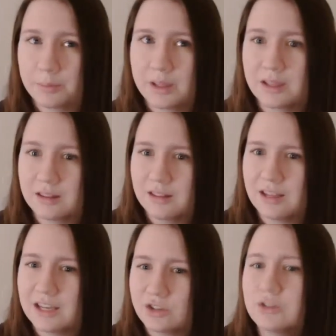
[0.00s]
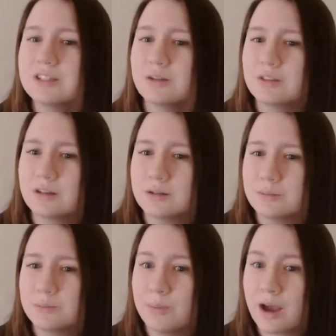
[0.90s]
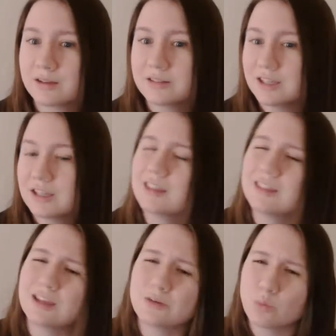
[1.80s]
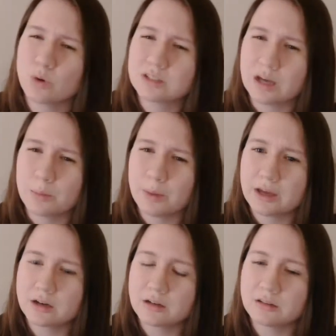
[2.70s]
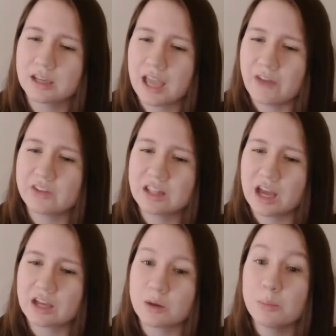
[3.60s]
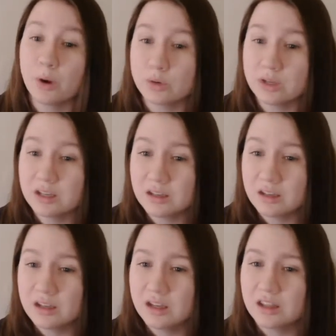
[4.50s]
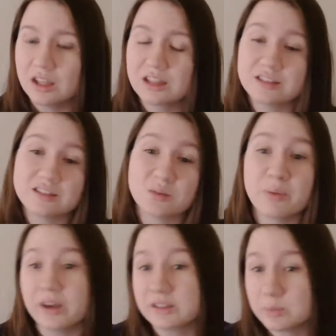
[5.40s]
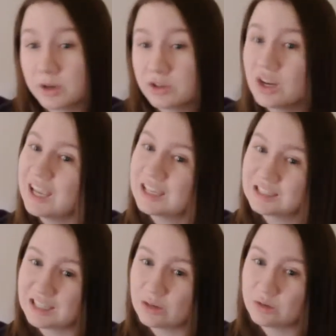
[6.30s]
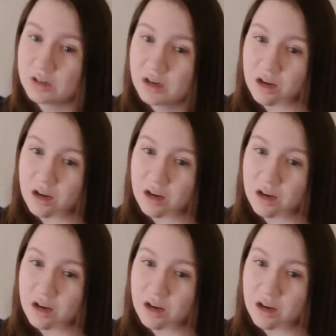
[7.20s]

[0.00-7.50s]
It turns out the box thing I think worked out better, like having that component, like this is a box spawner and a counter.